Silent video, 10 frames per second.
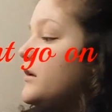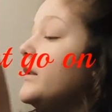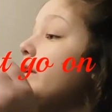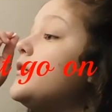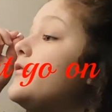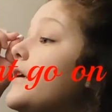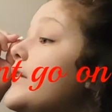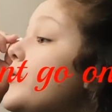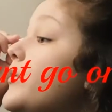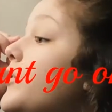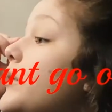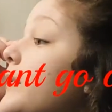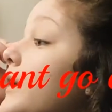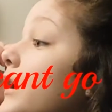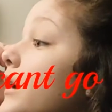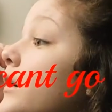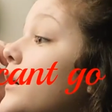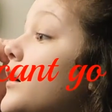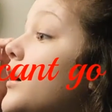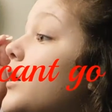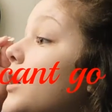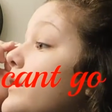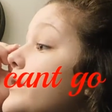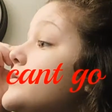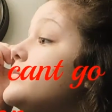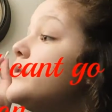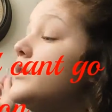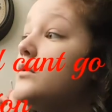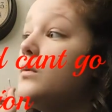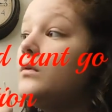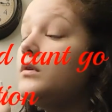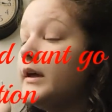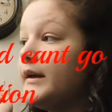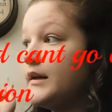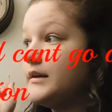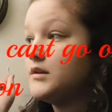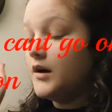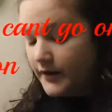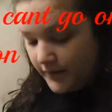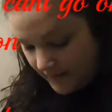like your friends with more money go on these really cool like exotic